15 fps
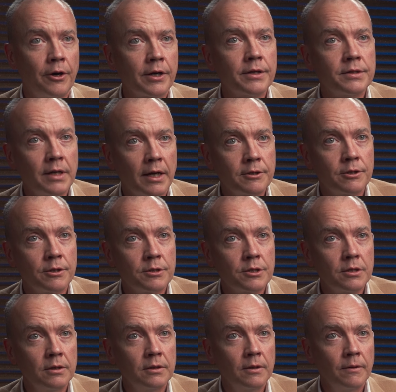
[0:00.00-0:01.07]

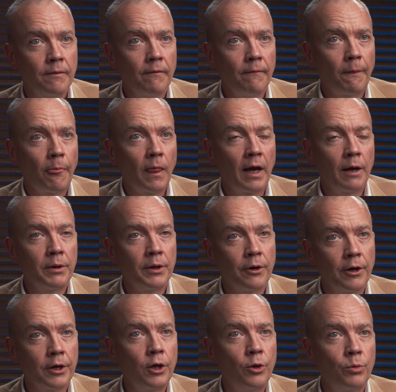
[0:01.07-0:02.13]
architectures, I would
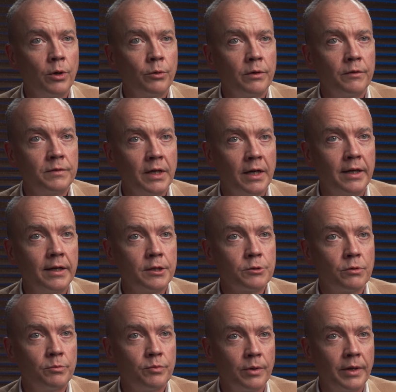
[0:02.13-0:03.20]
argue what we've done is
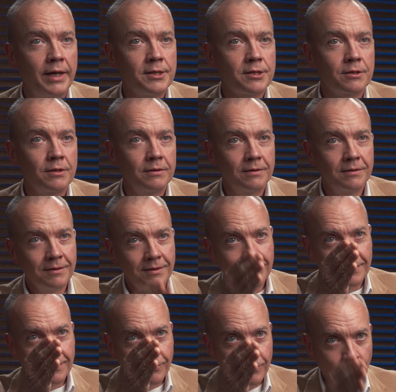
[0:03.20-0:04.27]
replaced
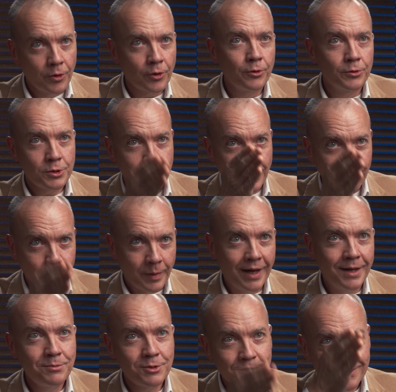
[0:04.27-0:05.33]
vertical
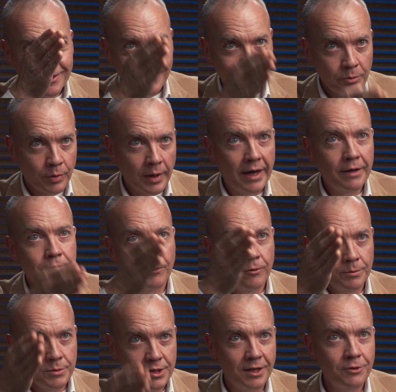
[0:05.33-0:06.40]
stovepipes, the
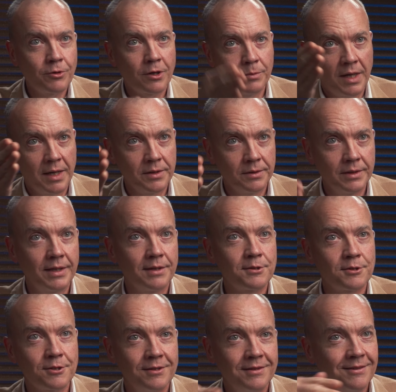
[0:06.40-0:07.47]
platform-centric
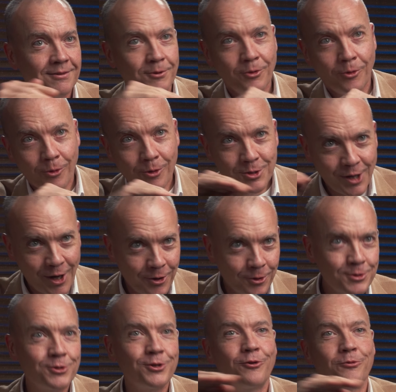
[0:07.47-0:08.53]
monoliths, with horizontal
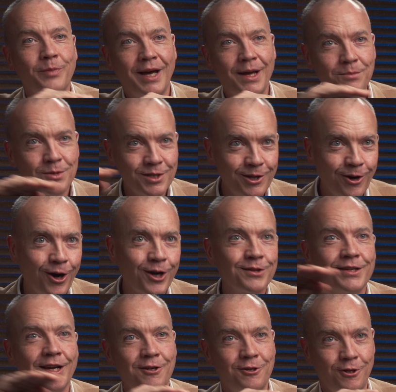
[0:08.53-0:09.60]
stovepipes, the
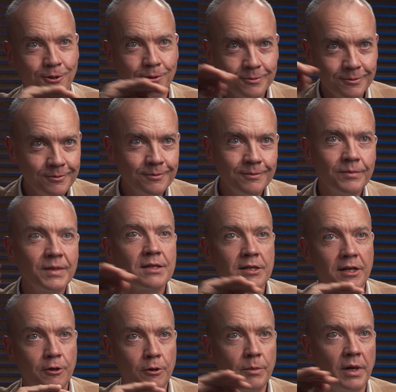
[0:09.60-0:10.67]

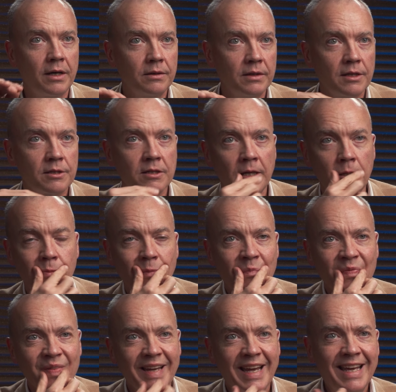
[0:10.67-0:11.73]
architecture-centered monoliths. And
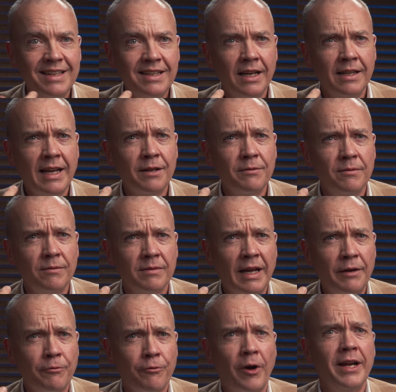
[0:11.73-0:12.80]

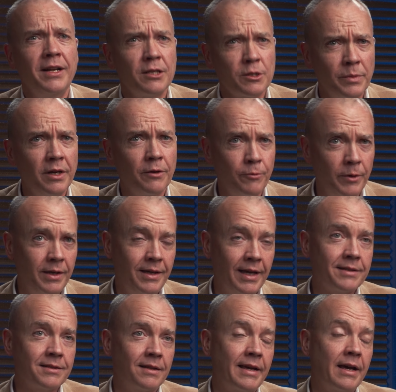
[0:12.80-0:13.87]
that frightens me if we
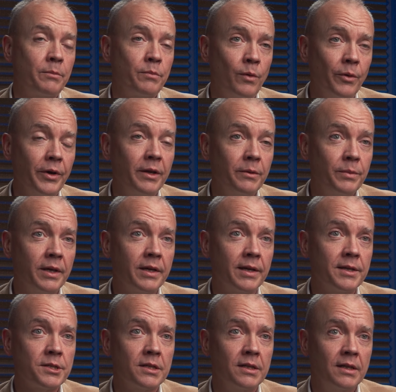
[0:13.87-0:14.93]
get to that point,
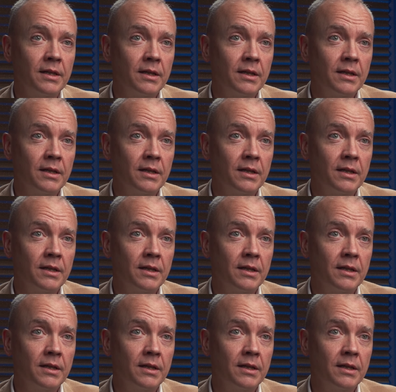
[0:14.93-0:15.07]
because